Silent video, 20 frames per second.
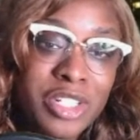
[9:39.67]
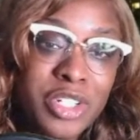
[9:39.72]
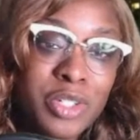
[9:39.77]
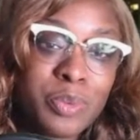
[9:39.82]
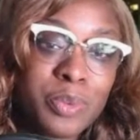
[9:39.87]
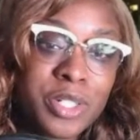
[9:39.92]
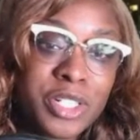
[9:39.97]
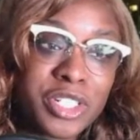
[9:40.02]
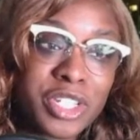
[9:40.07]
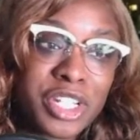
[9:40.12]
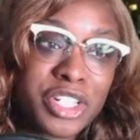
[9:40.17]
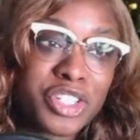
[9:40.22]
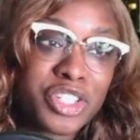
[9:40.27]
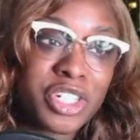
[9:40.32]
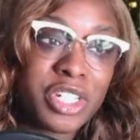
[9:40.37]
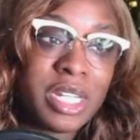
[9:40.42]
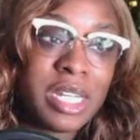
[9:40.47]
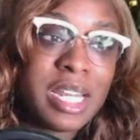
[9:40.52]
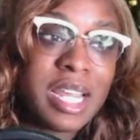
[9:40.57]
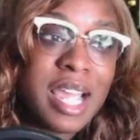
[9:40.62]
She wished that
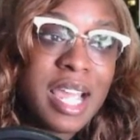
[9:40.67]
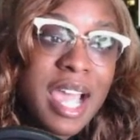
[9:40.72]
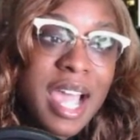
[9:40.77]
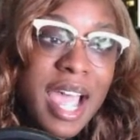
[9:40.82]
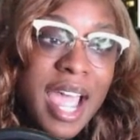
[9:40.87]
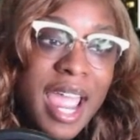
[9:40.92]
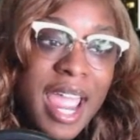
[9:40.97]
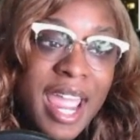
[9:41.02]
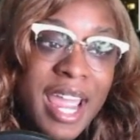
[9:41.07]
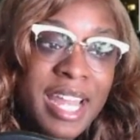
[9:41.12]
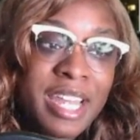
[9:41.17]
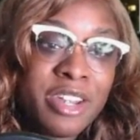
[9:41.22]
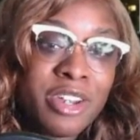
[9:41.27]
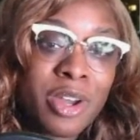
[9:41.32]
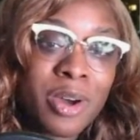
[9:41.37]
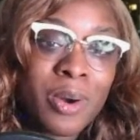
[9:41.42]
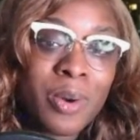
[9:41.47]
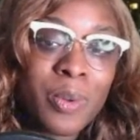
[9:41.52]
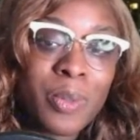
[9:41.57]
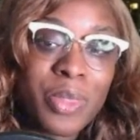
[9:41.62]
she had
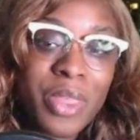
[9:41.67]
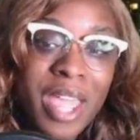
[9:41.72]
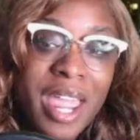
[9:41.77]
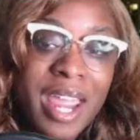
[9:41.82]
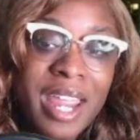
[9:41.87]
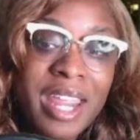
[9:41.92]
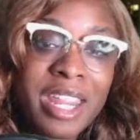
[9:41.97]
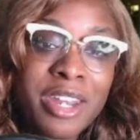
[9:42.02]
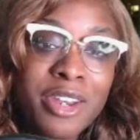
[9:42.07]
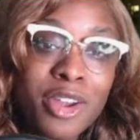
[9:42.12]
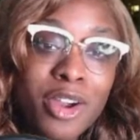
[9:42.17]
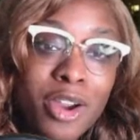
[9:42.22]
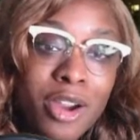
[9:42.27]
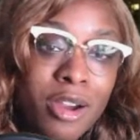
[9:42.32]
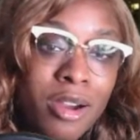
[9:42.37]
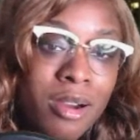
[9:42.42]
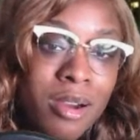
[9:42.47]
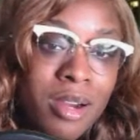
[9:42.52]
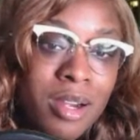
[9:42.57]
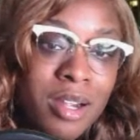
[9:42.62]
known that in
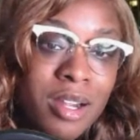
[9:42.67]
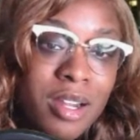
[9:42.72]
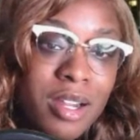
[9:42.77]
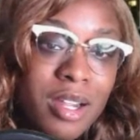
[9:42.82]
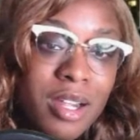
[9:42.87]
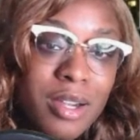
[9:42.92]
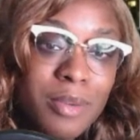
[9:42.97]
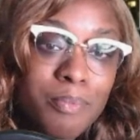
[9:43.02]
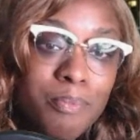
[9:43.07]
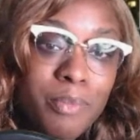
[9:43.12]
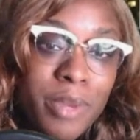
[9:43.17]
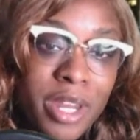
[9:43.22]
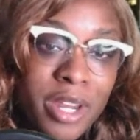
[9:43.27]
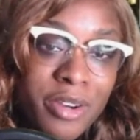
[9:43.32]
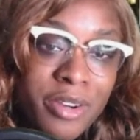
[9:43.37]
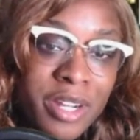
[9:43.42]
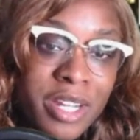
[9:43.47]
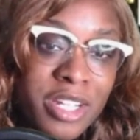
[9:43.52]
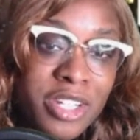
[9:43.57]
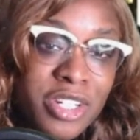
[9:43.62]
her
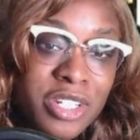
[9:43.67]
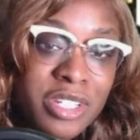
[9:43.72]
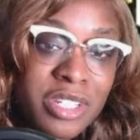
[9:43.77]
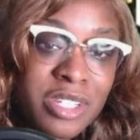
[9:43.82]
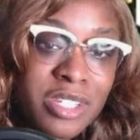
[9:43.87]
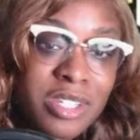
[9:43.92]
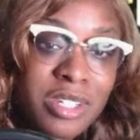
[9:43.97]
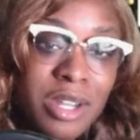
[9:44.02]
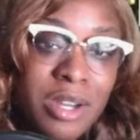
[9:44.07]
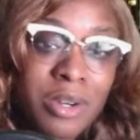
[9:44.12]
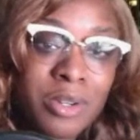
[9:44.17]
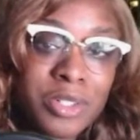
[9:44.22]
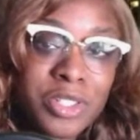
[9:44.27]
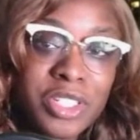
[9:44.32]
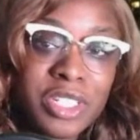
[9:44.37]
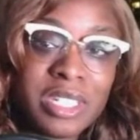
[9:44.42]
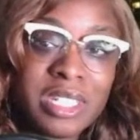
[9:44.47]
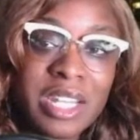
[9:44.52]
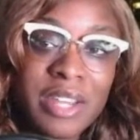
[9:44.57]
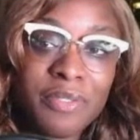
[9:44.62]
marriage, and so
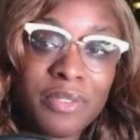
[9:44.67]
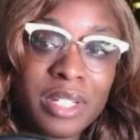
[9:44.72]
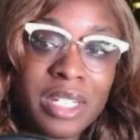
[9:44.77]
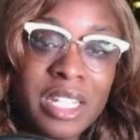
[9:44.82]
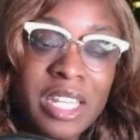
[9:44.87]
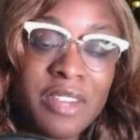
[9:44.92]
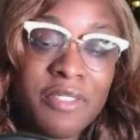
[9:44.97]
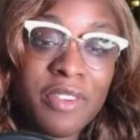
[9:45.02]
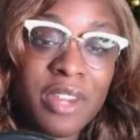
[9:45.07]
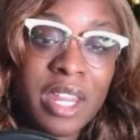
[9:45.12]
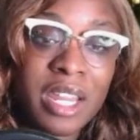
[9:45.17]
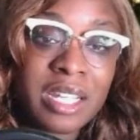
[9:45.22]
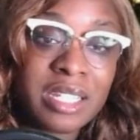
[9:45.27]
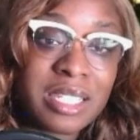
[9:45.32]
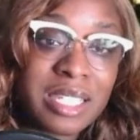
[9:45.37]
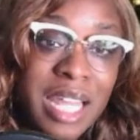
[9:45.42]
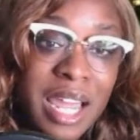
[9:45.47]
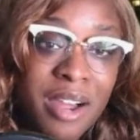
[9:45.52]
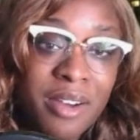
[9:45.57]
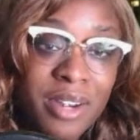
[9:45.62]
she's definitely giving
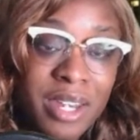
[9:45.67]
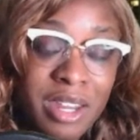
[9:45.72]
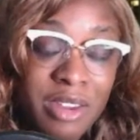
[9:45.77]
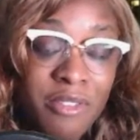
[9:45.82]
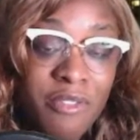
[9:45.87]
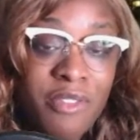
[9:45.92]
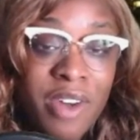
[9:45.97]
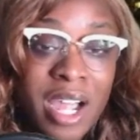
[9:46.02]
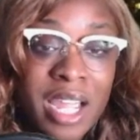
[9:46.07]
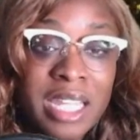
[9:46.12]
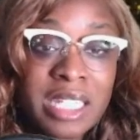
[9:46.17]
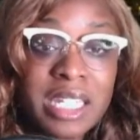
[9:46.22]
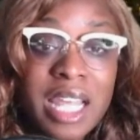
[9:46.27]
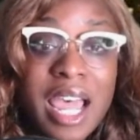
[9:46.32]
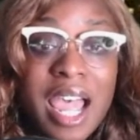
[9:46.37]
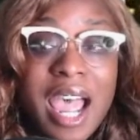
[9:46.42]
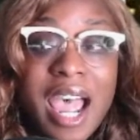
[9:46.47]
sound advice.